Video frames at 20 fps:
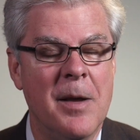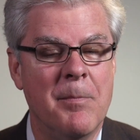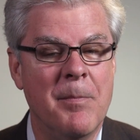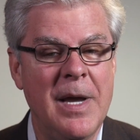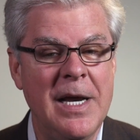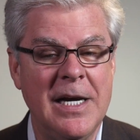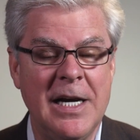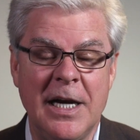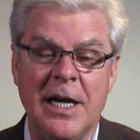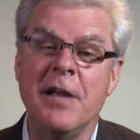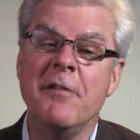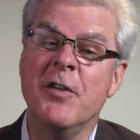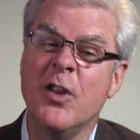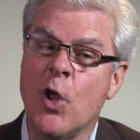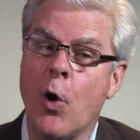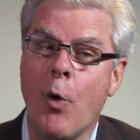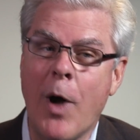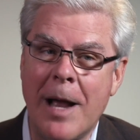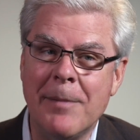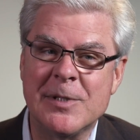meaning even
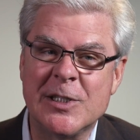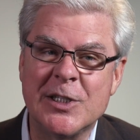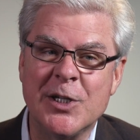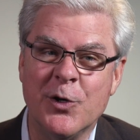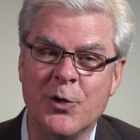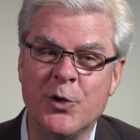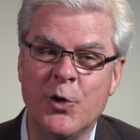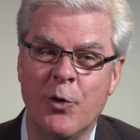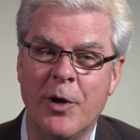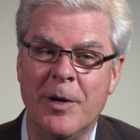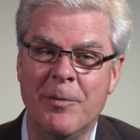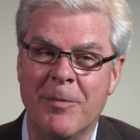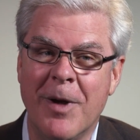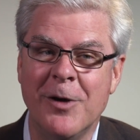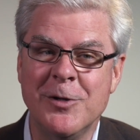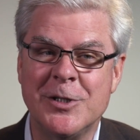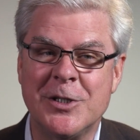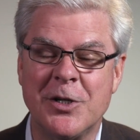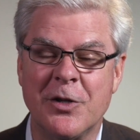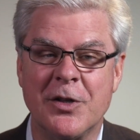though I'm still doing
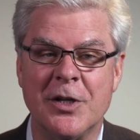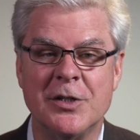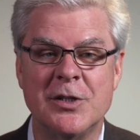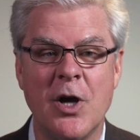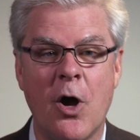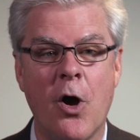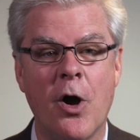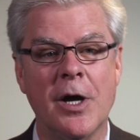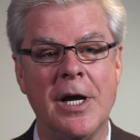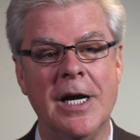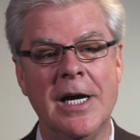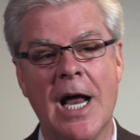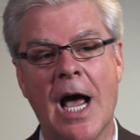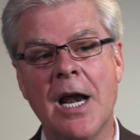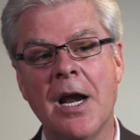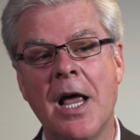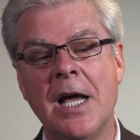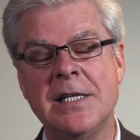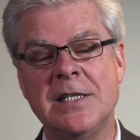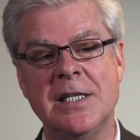most of the talking, I
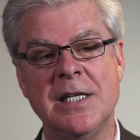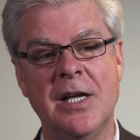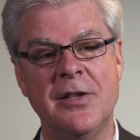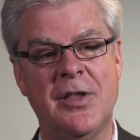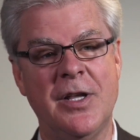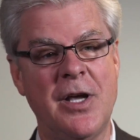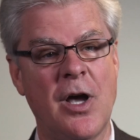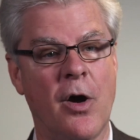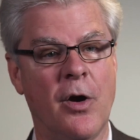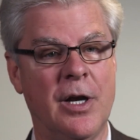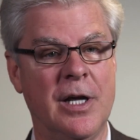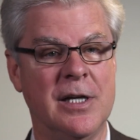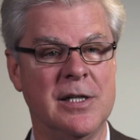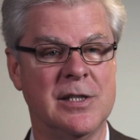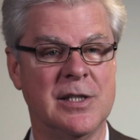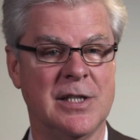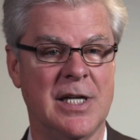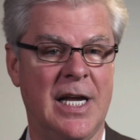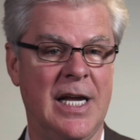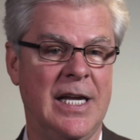like to get the
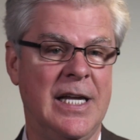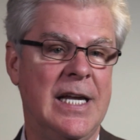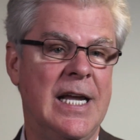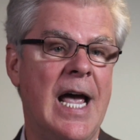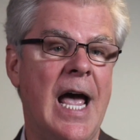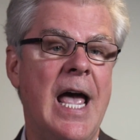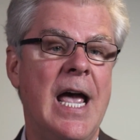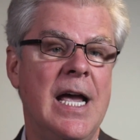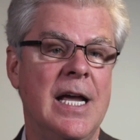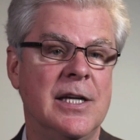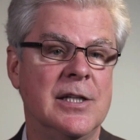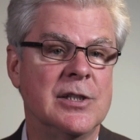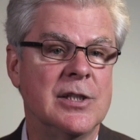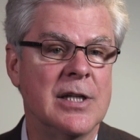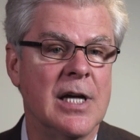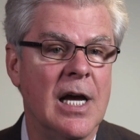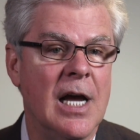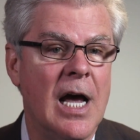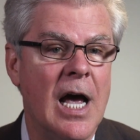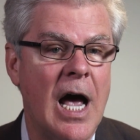audience engaged.
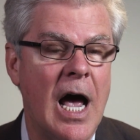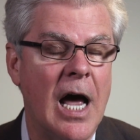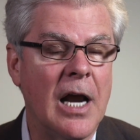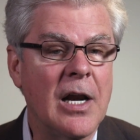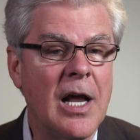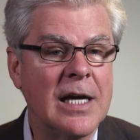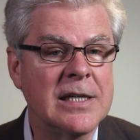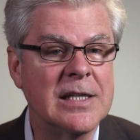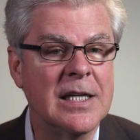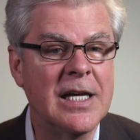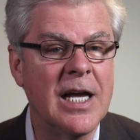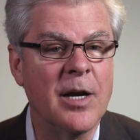I like to